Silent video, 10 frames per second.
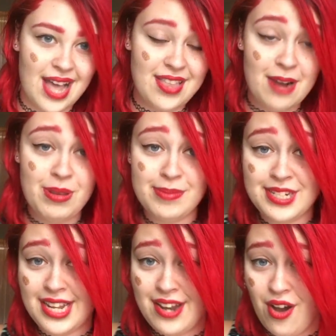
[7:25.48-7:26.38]
A lot of people
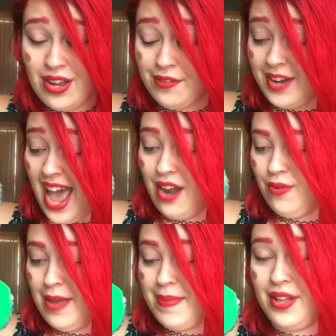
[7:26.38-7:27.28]
didn't know I even had a
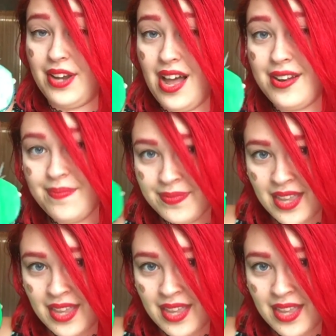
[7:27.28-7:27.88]
weight belt on.